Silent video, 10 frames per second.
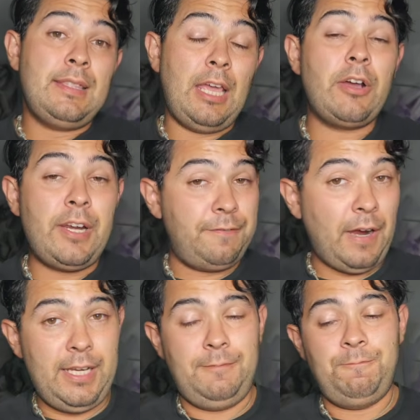They are going to
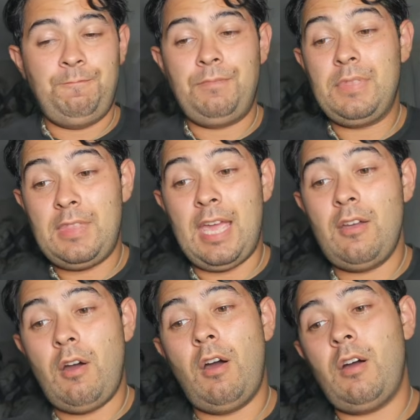fight.
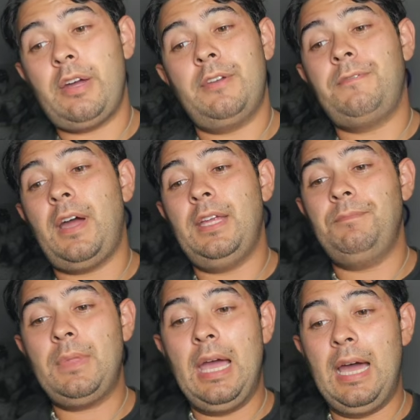They are going to fight.
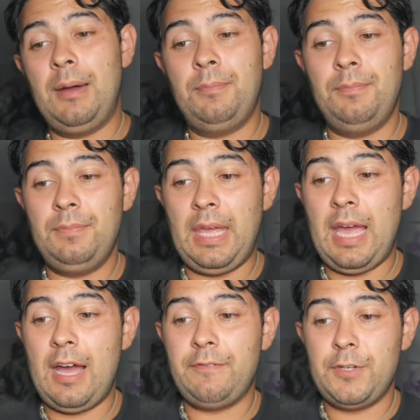They
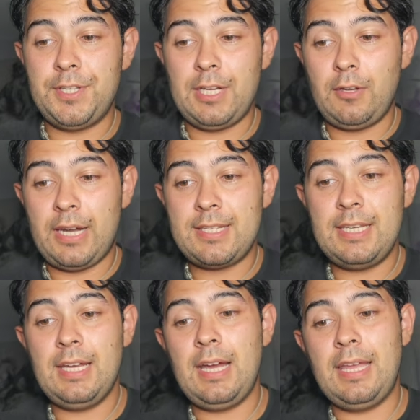have Gonzalo
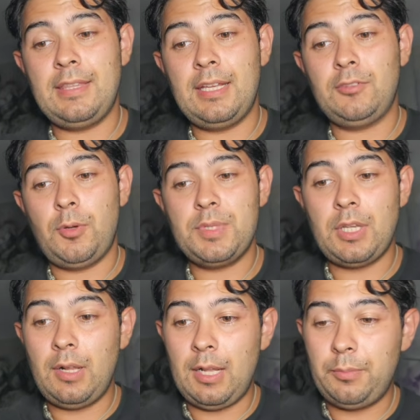Garcia and then Thomas
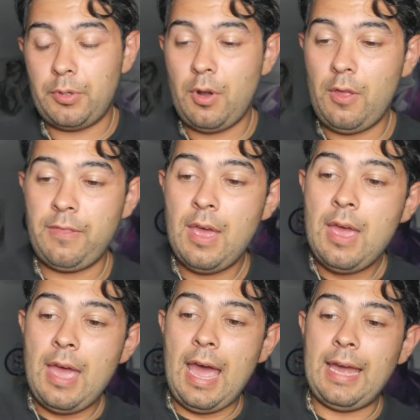Albornoz
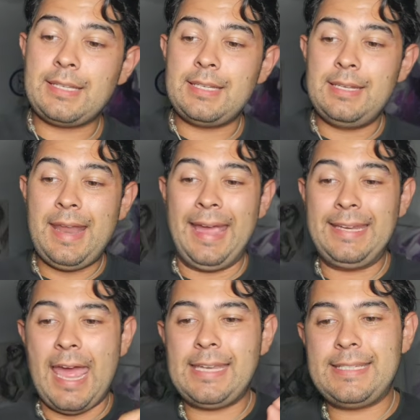at
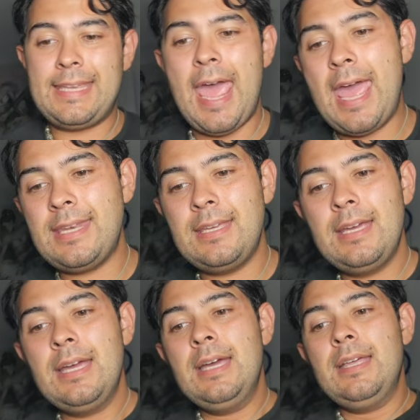9 and 10.
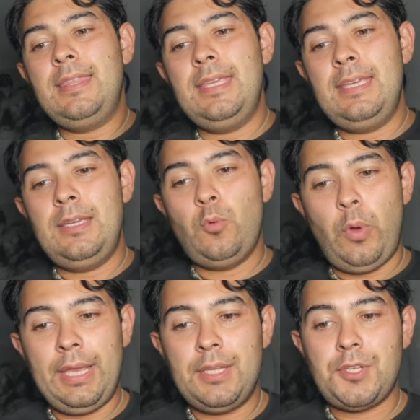The
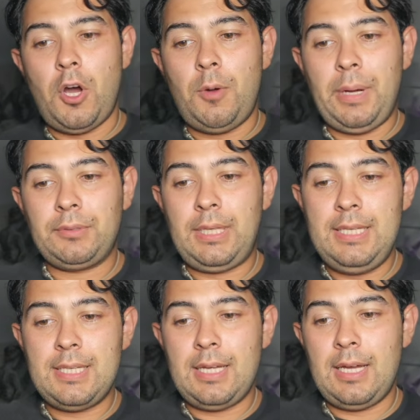wingers are
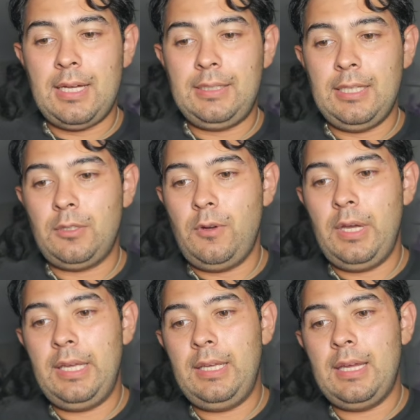Bautista Del
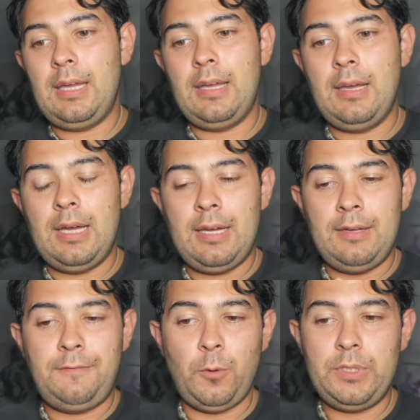Goy,
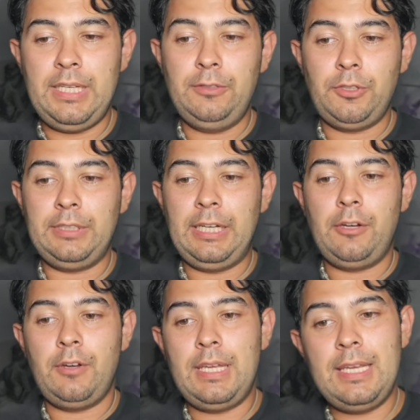14,
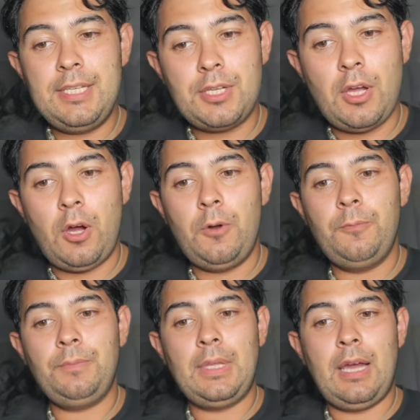Rodrigo Isgro.